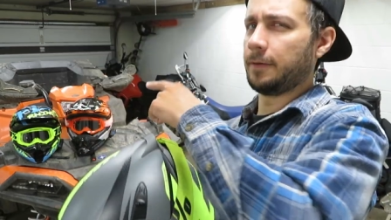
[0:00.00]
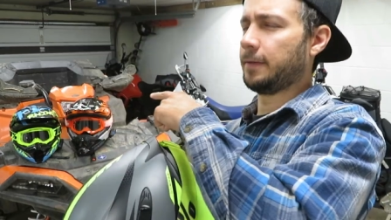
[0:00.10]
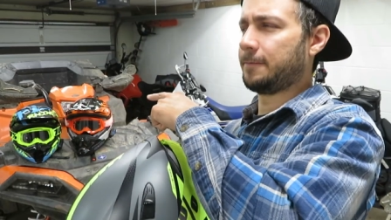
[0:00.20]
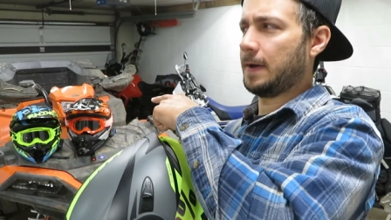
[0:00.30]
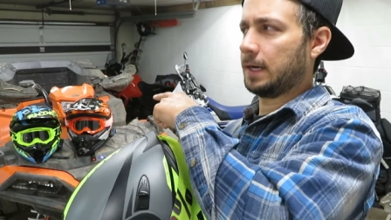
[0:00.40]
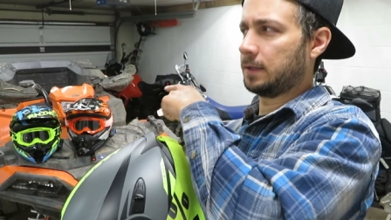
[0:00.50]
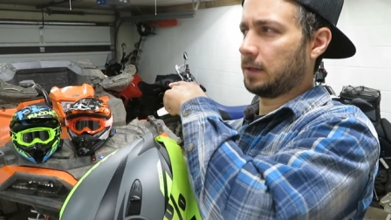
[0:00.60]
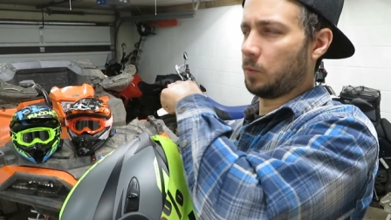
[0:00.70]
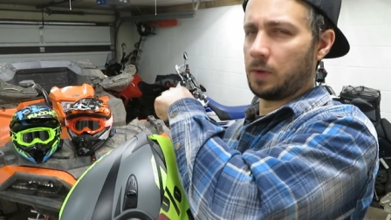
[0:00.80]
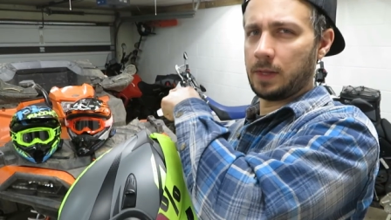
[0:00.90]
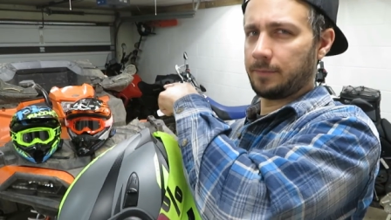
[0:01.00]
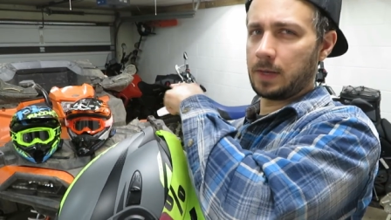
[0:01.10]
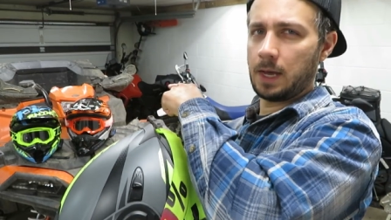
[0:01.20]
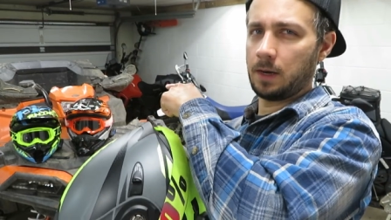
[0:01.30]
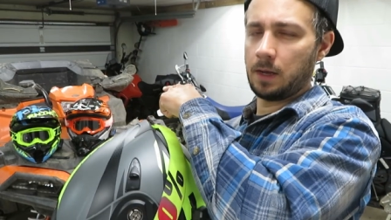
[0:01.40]
Other than the fact that the one that I've
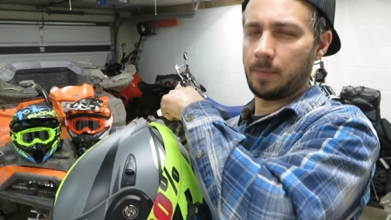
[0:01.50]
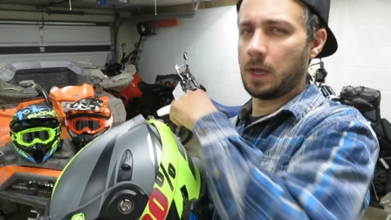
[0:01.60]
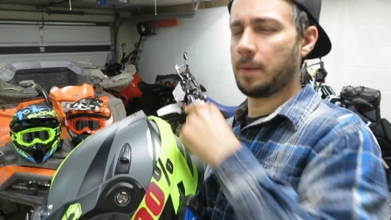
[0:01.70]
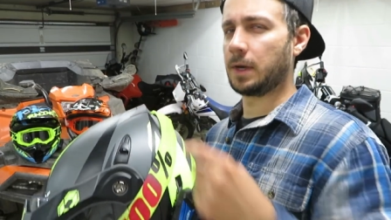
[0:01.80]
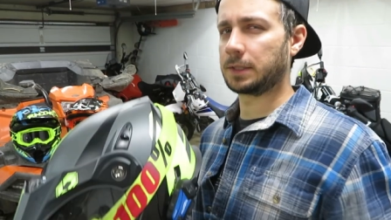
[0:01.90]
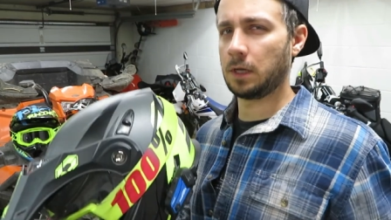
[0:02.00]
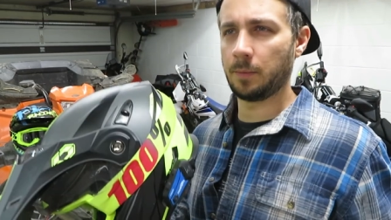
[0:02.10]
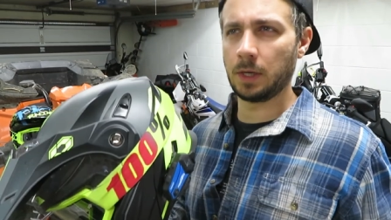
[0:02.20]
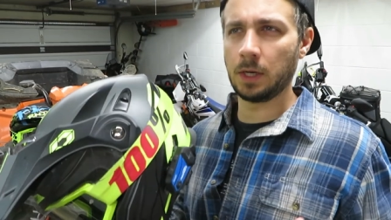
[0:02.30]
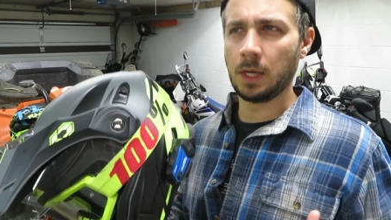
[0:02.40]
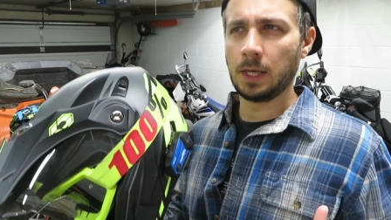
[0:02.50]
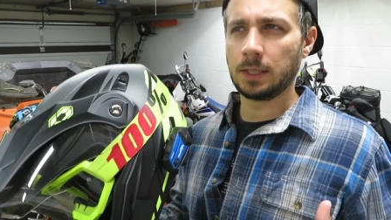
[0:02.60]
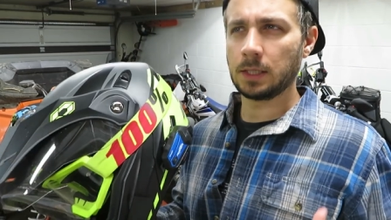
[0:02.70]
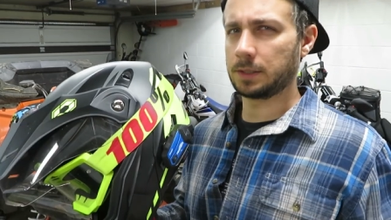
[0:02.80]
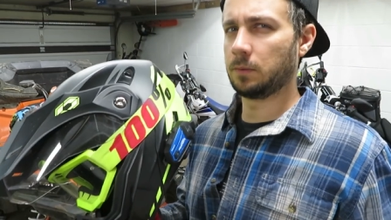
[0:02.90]
got on my M X helmet
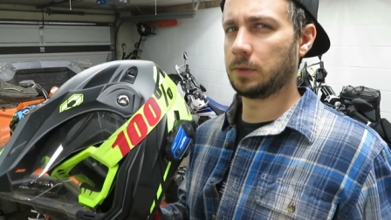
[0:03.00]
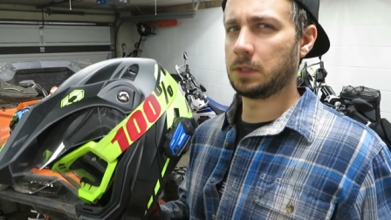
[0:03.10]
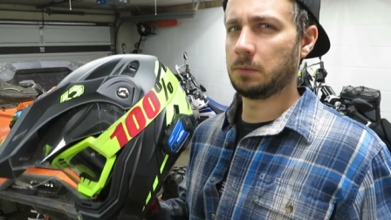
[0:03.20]
doesn't really